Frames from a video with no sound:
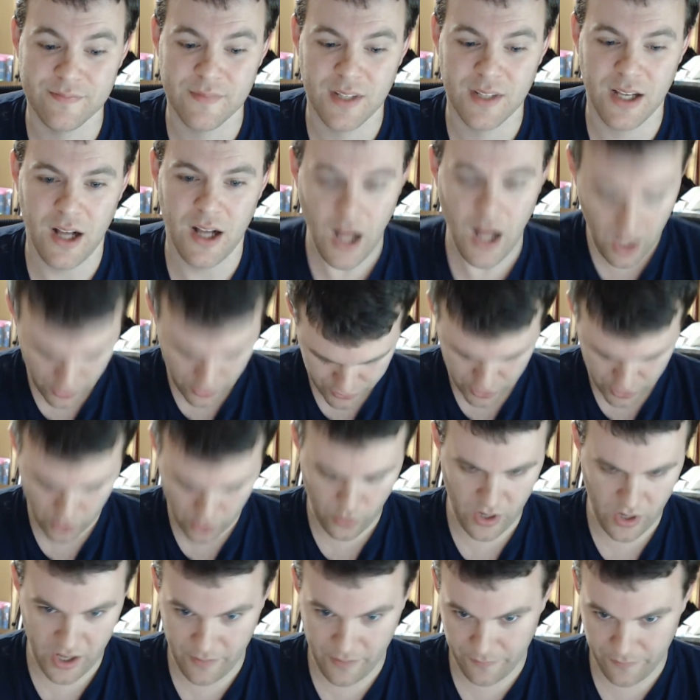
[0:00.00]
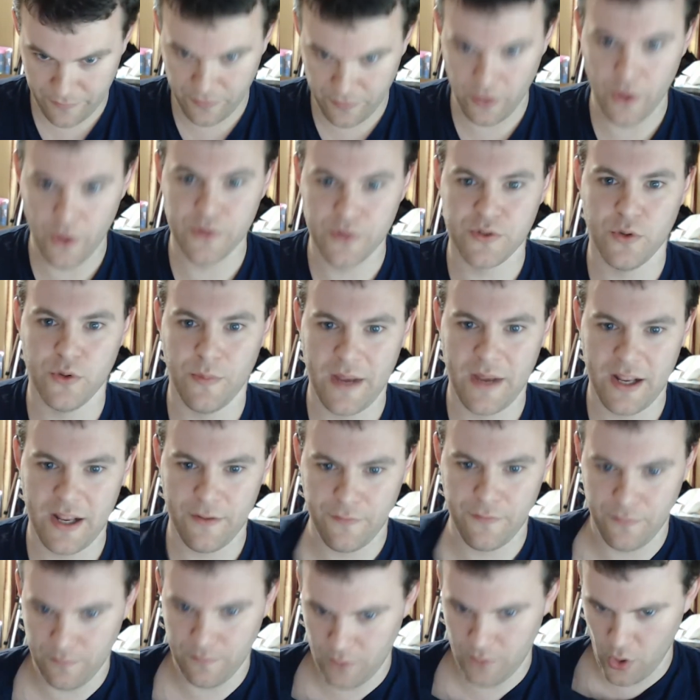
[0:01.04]
Also, for those who may have
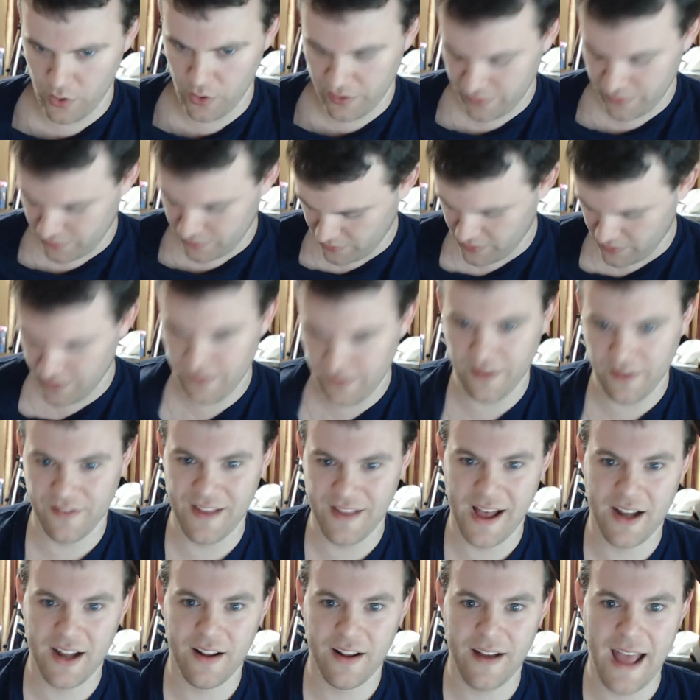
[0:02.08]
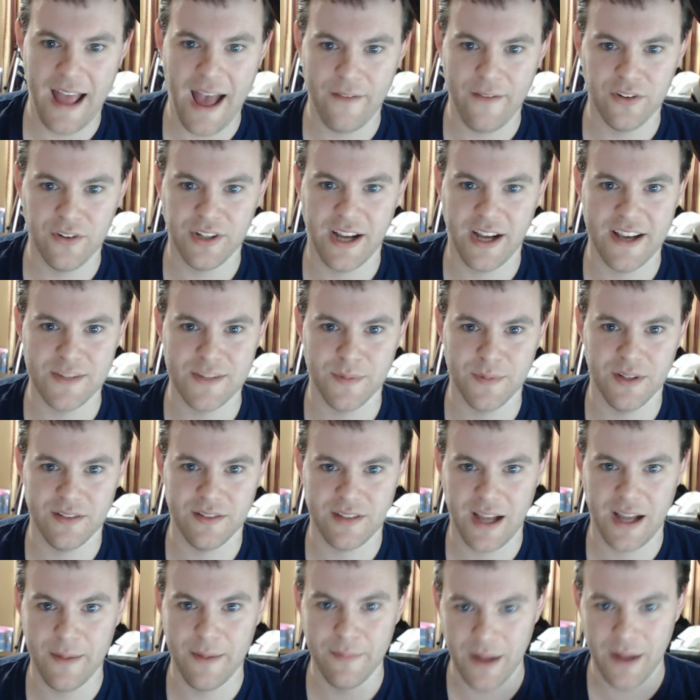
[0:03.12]
noticed, this is not an advertisement.
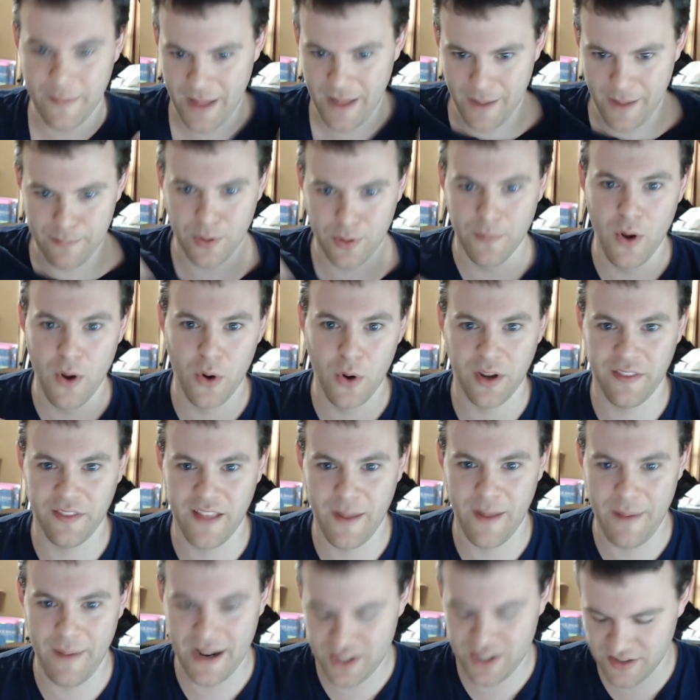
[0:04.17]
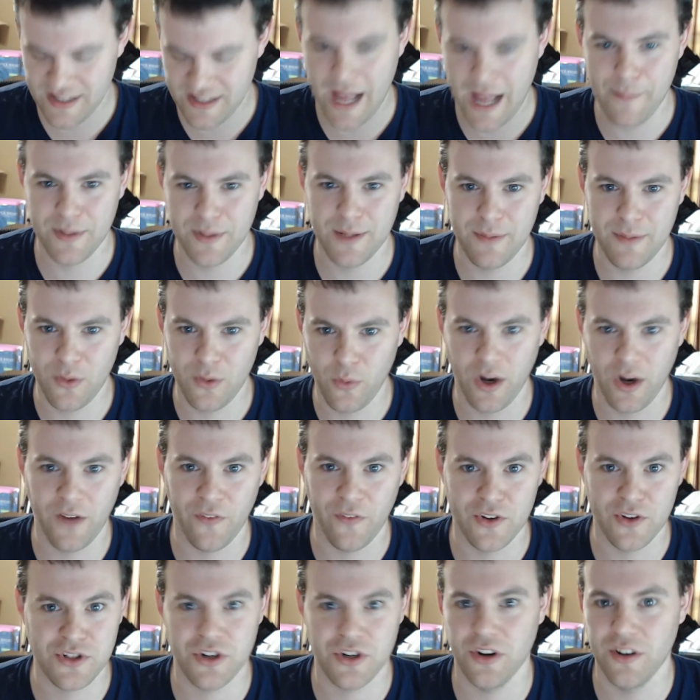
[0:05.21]
I'm not promoting them. I just happen to be wearing the
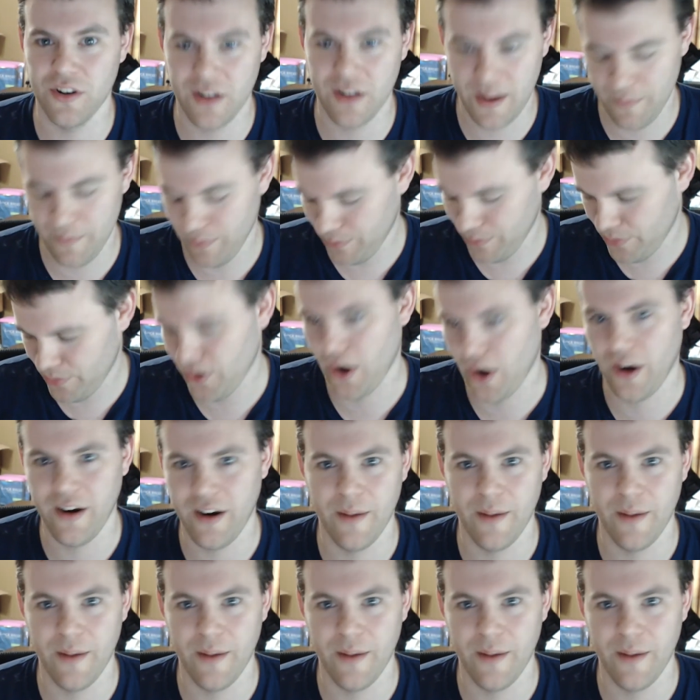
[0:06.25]
shirt. I'm sorry.